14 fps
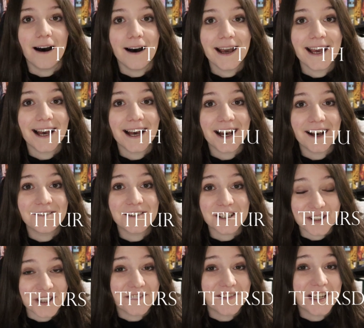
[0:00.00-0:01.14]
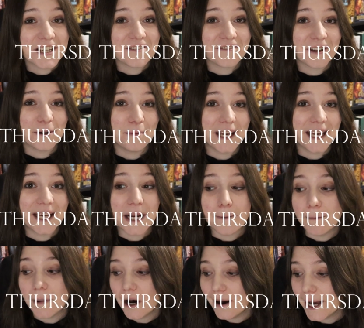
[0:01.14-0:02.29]
I have just finished filming
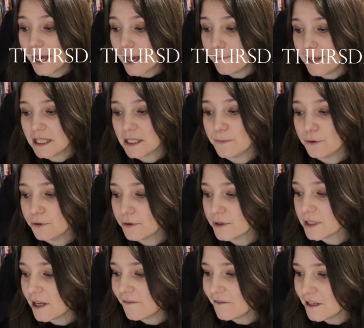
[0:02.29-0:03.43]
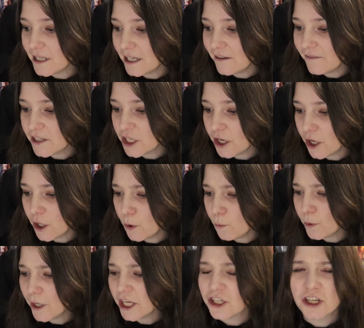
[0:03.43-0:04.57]
my best books of the year video,
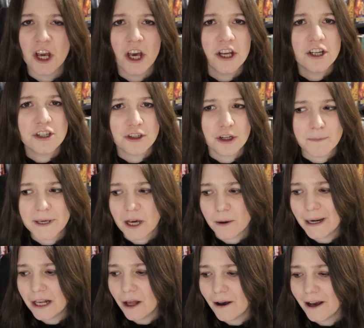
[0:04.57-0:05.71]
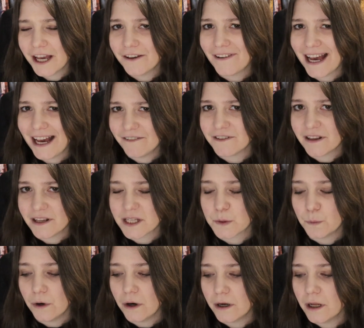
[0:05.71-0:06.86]
which should be going live after this
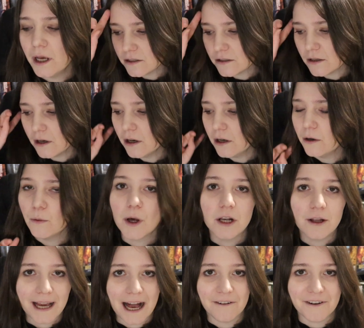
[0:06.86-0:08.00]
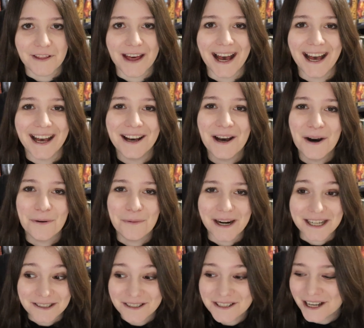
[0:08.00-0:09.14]
one, so look out for that when
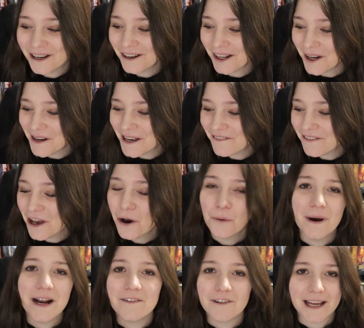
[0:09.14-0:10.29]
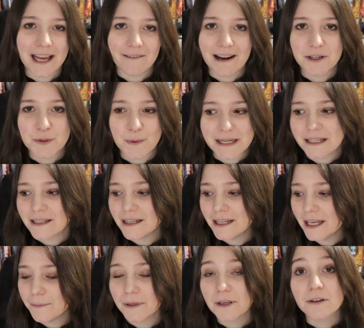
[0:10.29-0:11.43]
it does go live, whenever I get around to editing
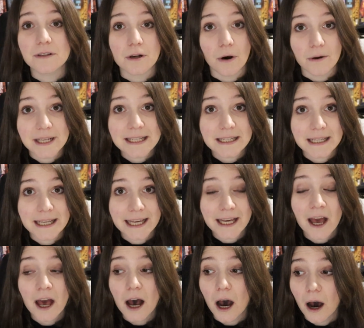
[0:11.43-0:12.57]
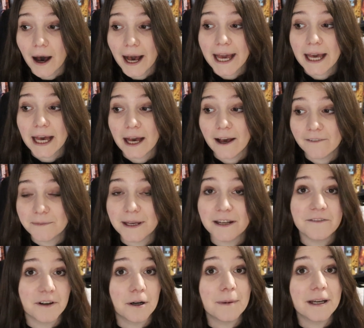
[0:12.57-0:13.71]
it, because honestly, I have been
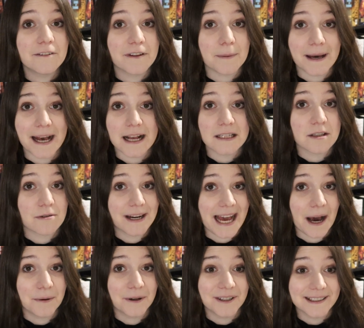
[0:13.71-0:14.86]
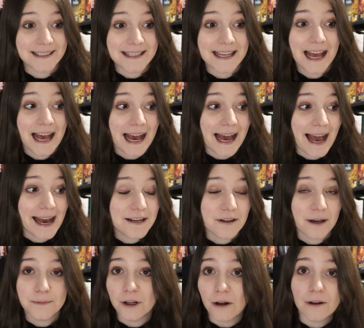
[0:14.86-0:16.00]
filming for the past 3 hours and
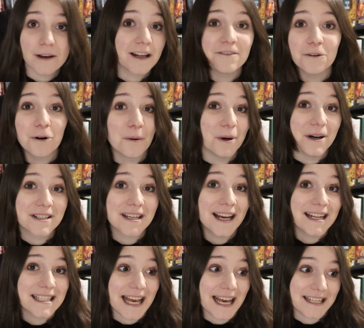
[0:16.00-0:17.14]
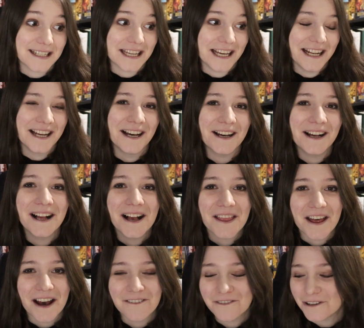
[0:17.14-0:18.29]
I'm not looking forward to editing
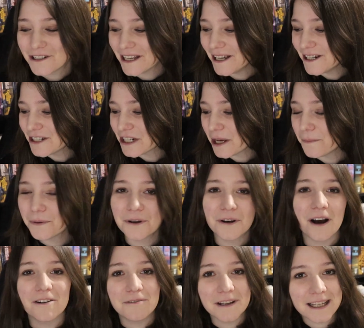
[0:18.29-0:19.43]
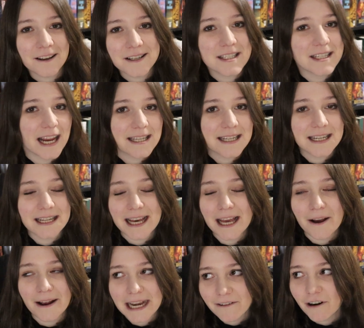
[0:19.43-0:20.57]
that footage. But I realised yesterday
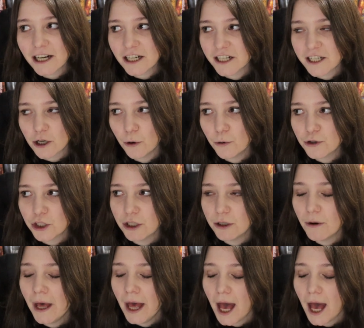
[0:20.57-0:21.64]
I never actually told you